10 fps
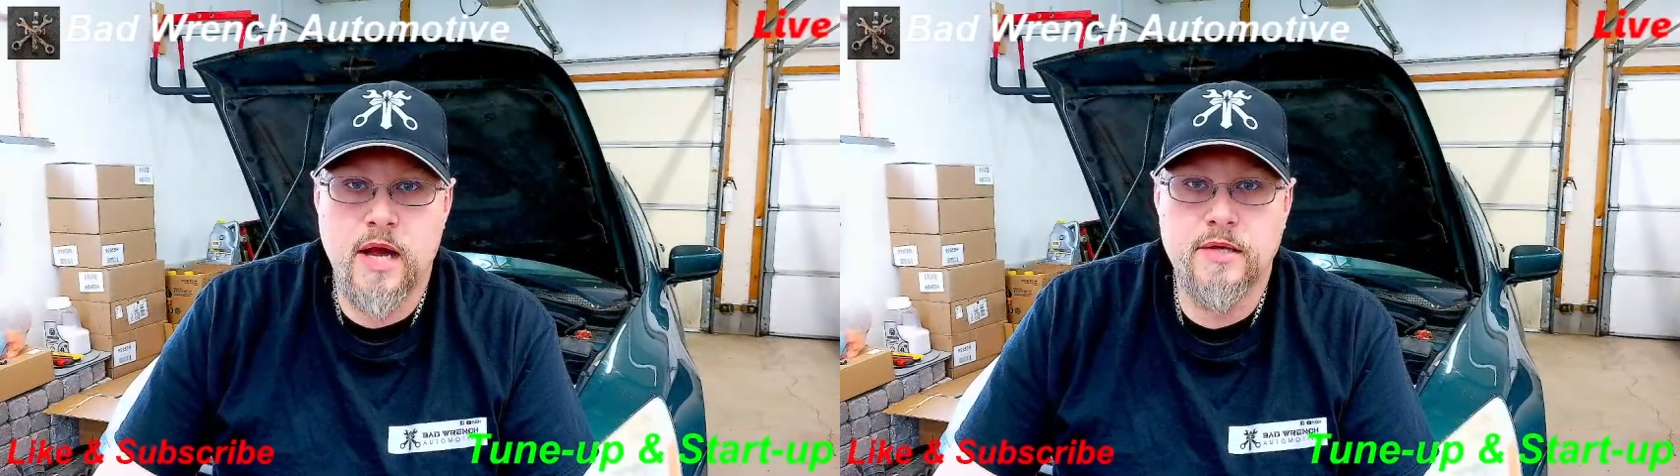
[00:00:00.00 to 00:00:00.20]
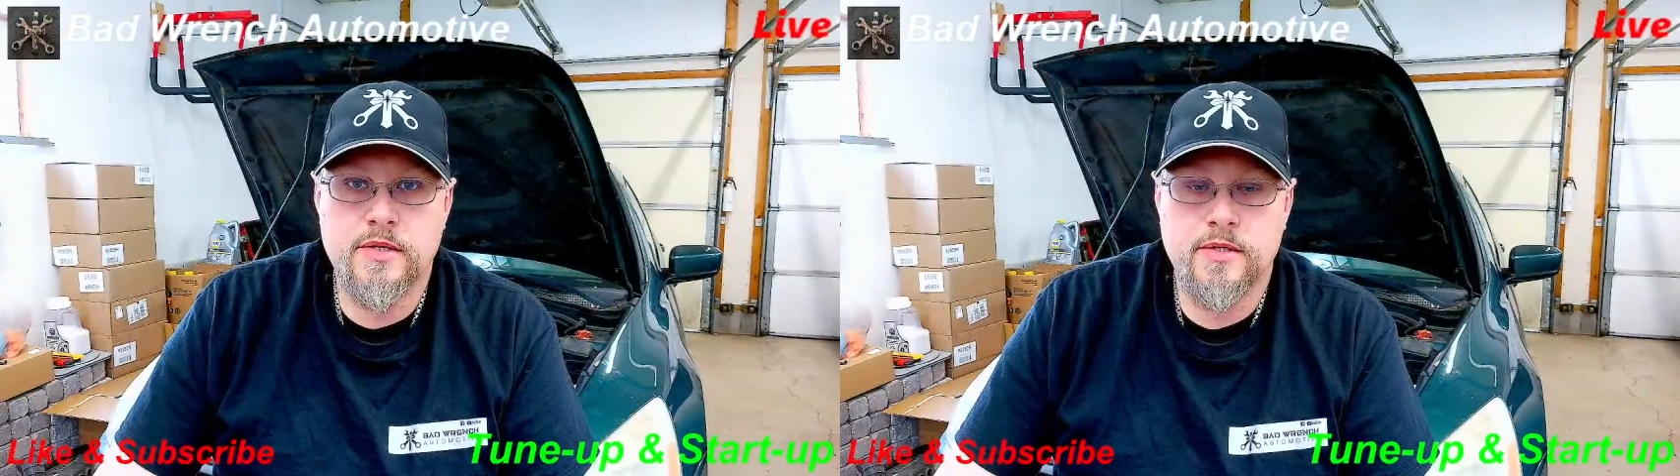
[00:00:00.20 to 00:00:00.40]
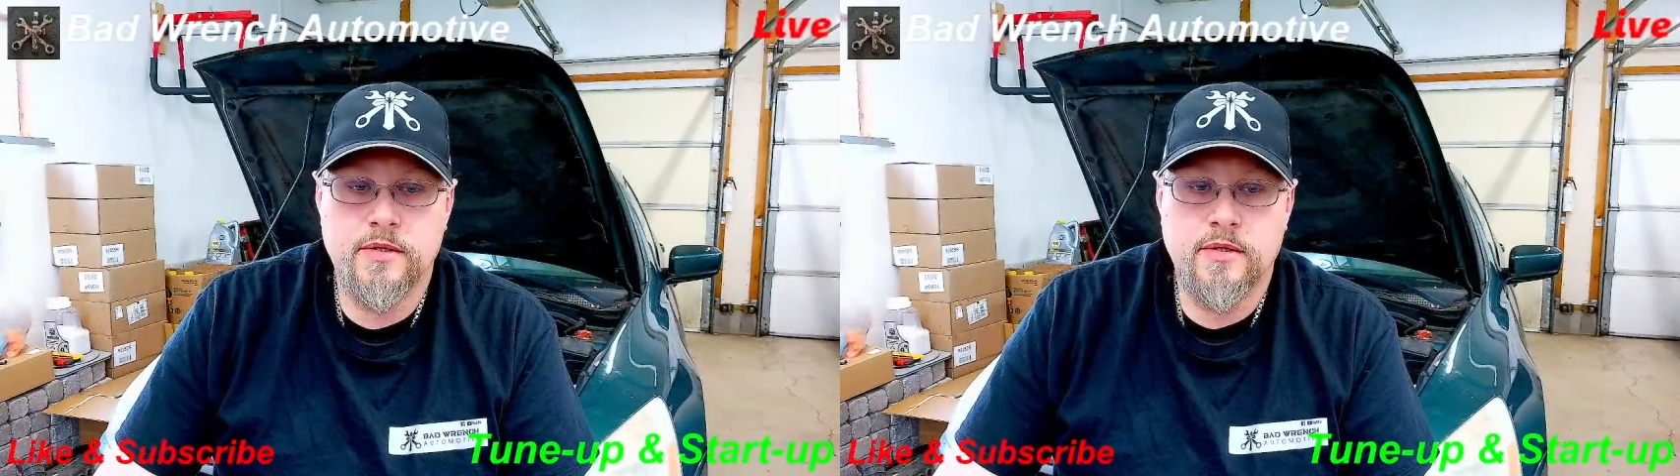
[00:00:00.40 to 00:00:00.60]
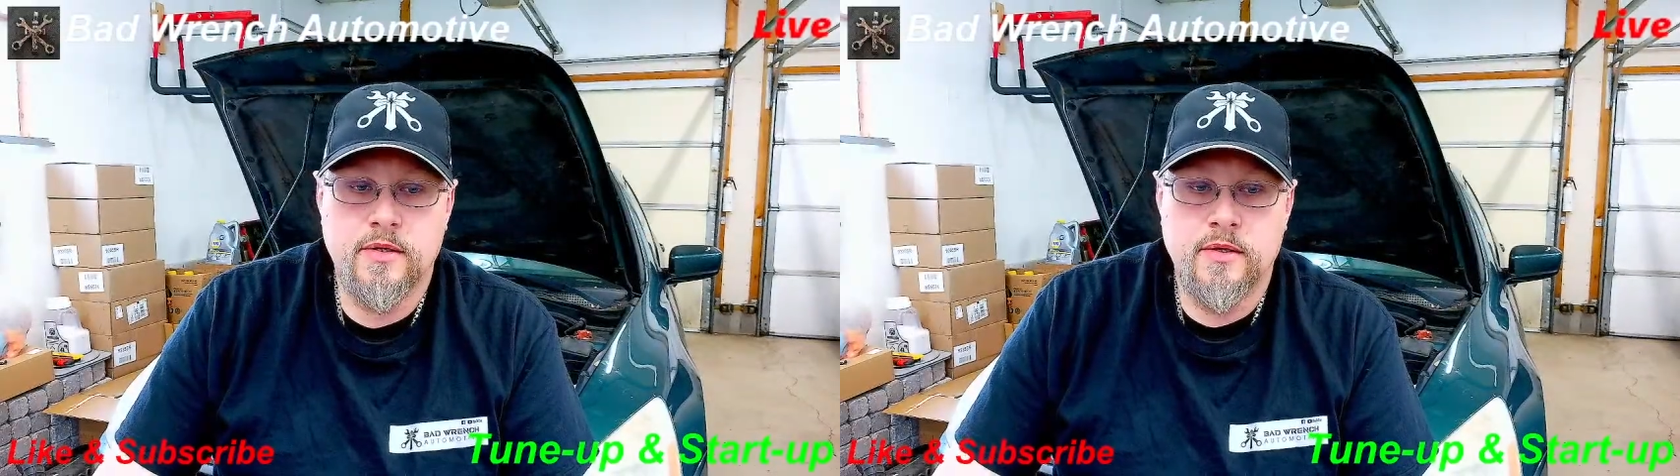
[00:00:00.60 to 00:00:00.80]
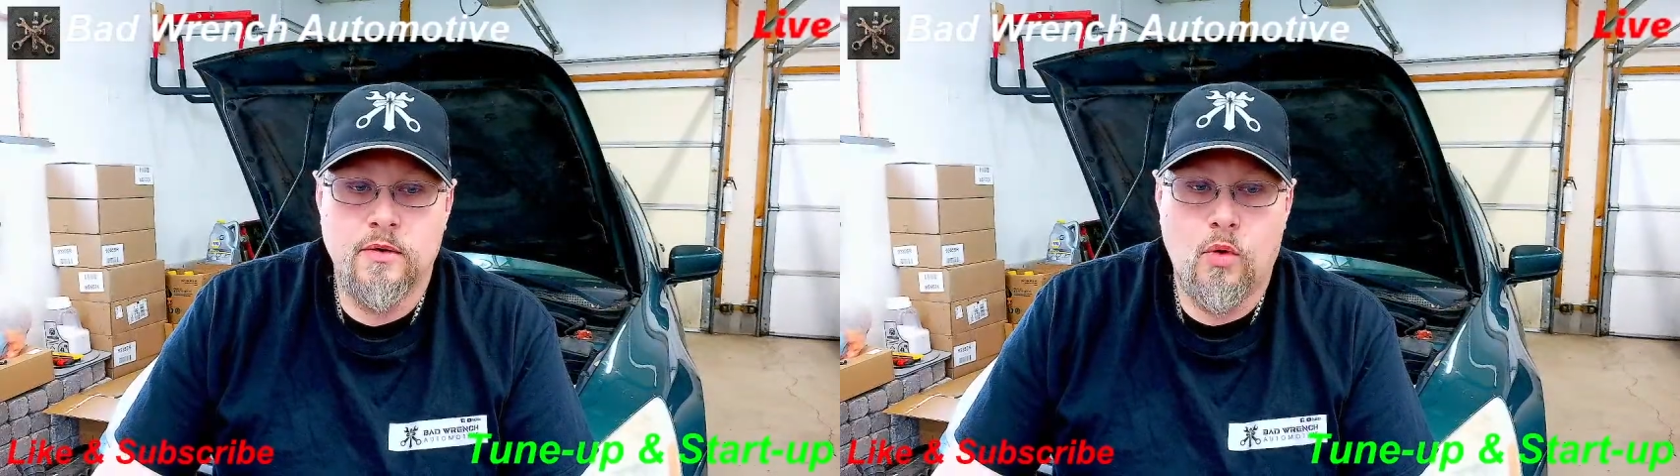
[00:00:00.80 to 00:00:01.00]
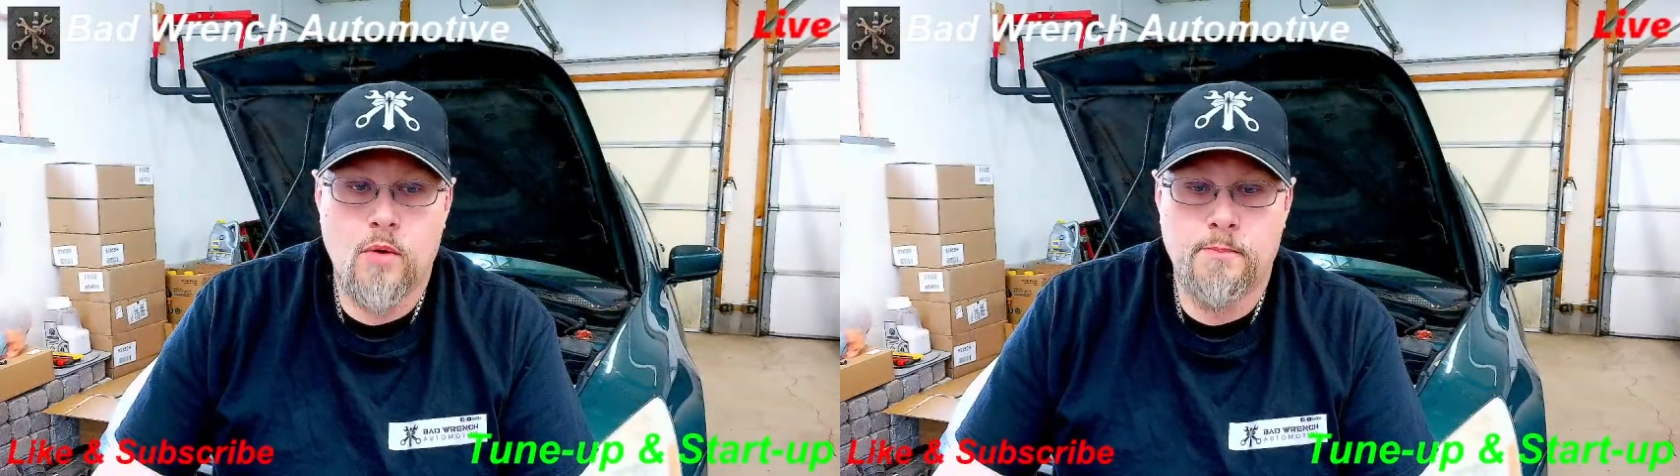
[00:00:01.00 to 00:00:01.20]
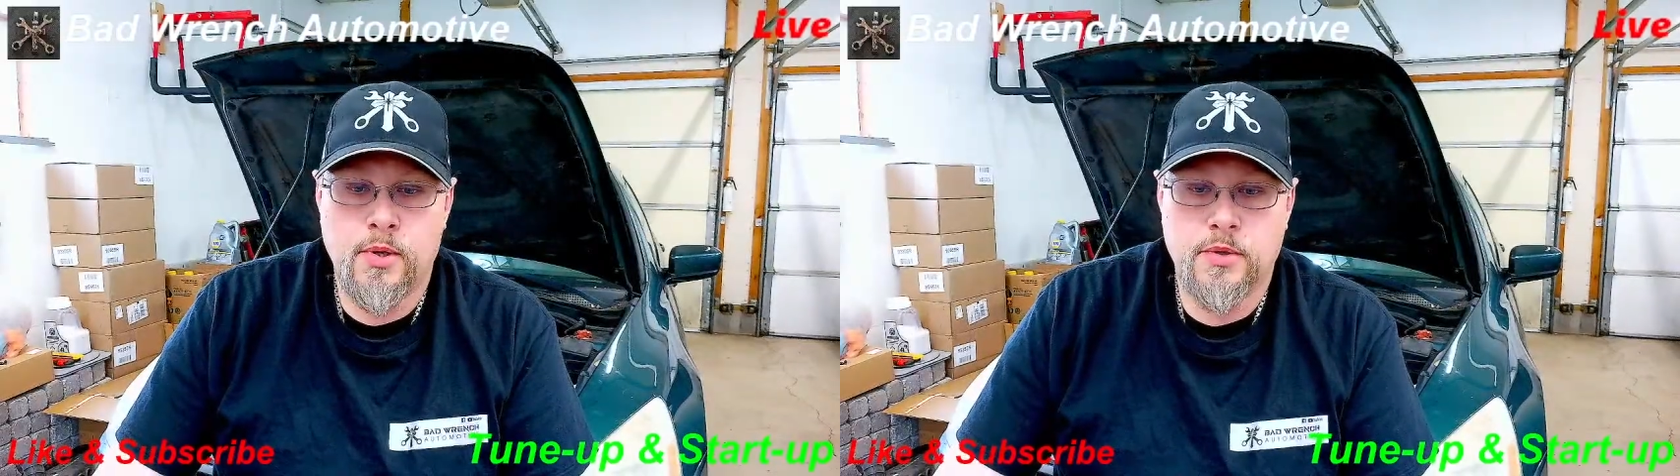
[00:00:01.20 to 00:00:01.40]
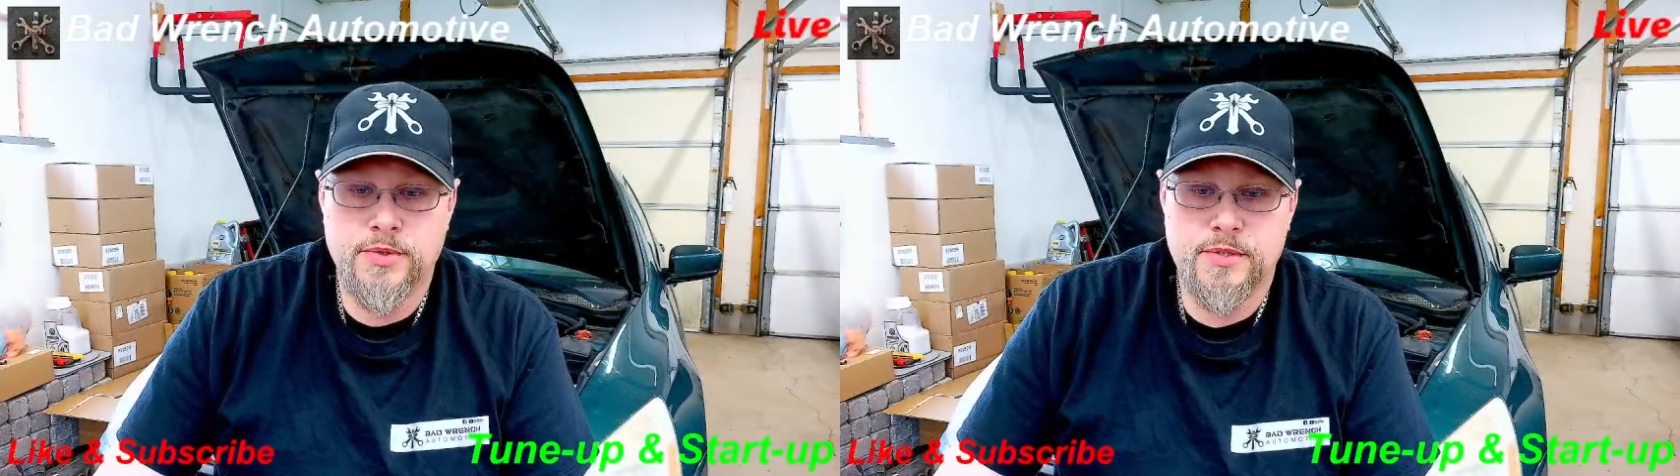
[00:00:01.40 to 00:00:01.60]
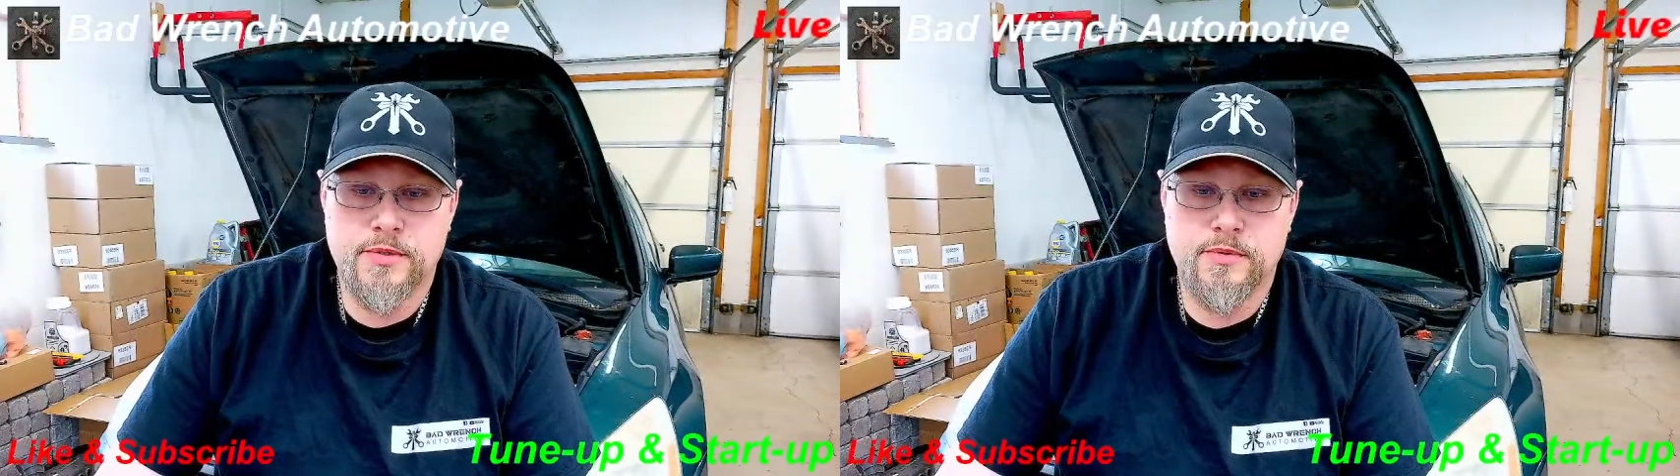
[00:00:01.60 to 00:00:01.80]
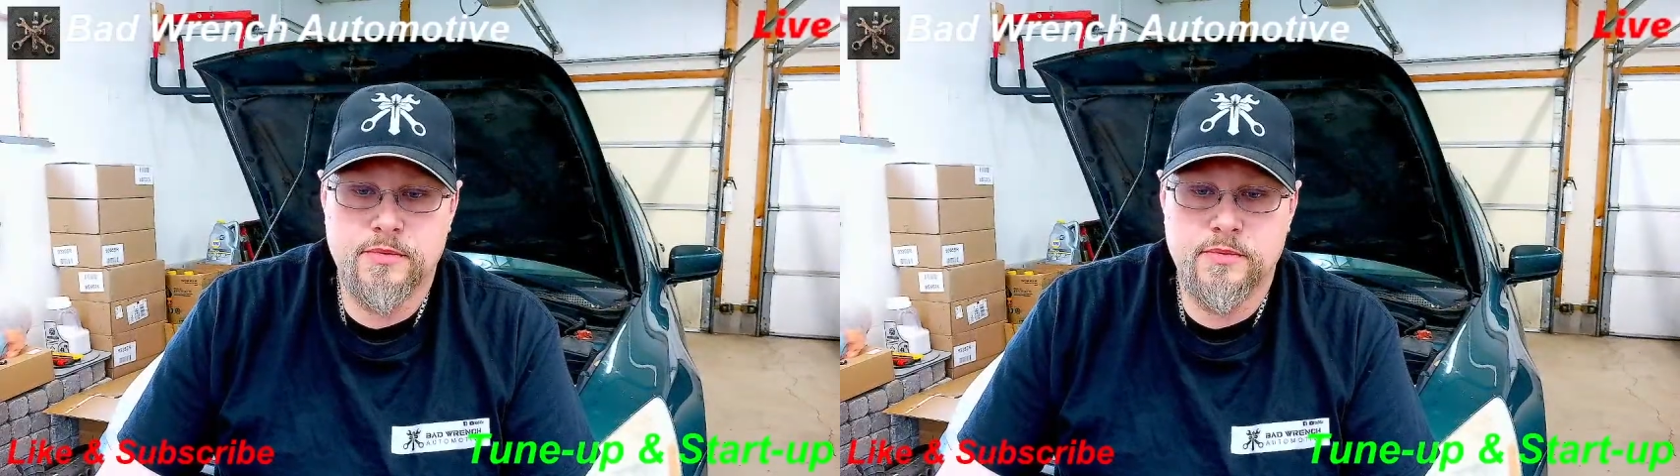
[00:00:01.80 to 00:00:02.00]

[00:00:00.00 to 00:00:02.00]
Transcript: nut or bolt?